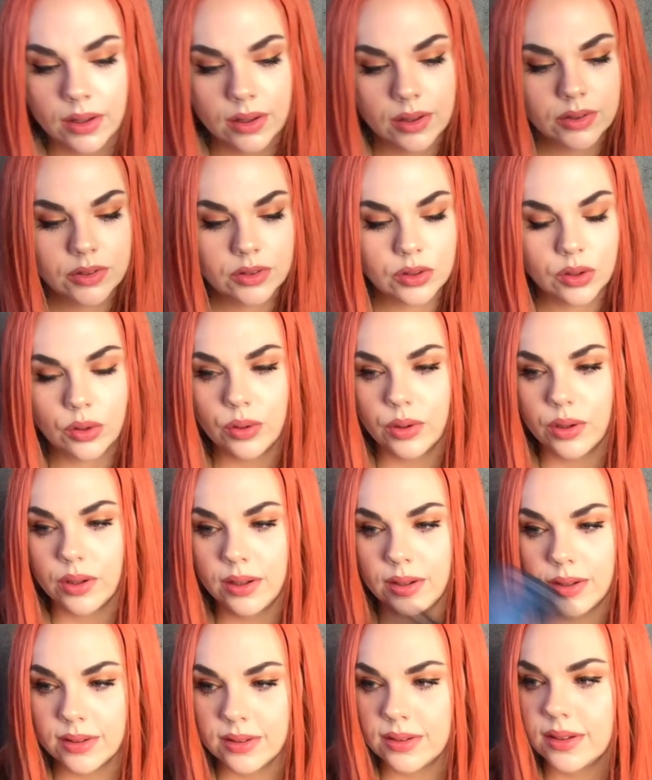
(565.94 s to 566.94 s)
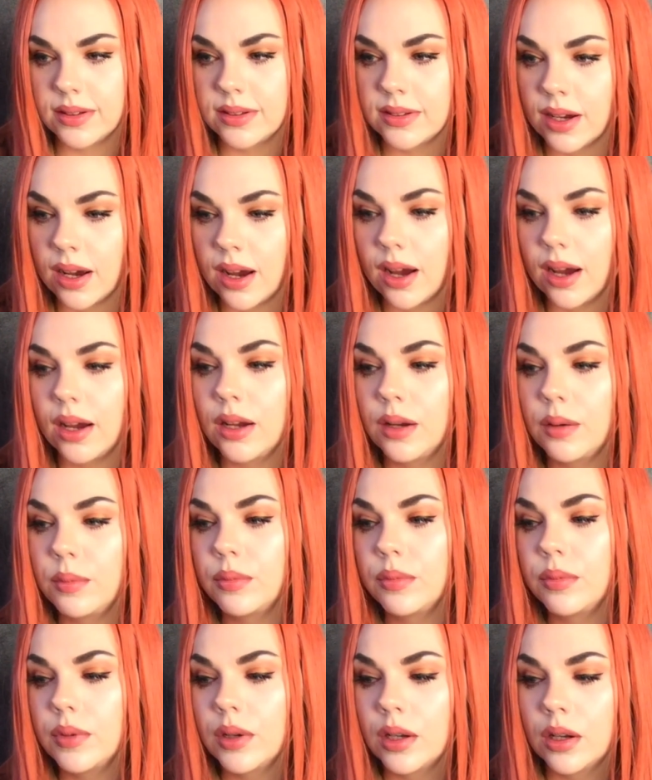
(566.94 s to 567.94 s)
So it is a time
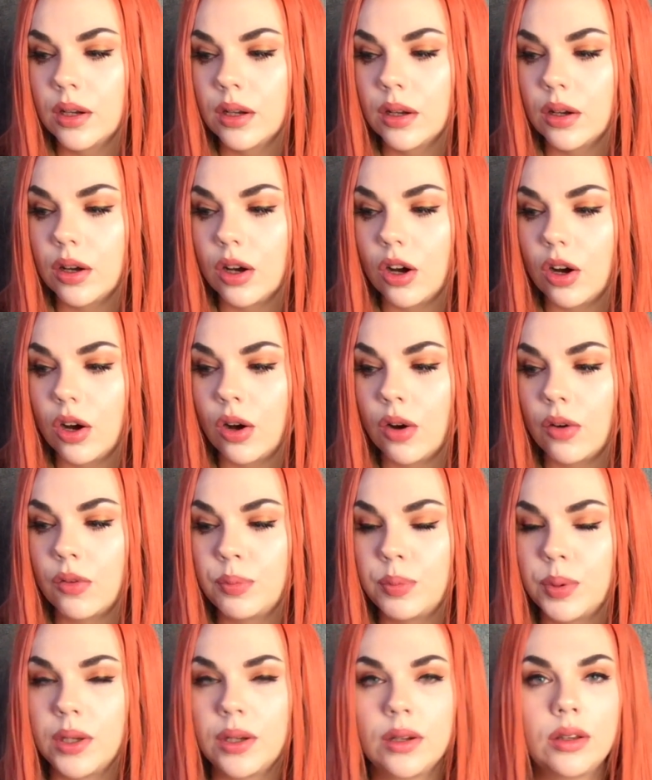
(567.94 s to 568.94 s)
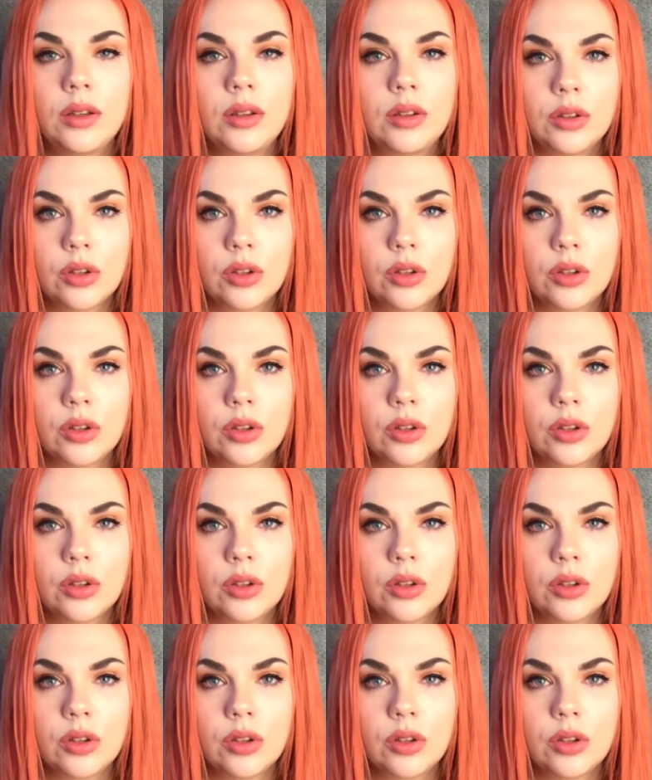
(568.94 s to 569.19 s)
of being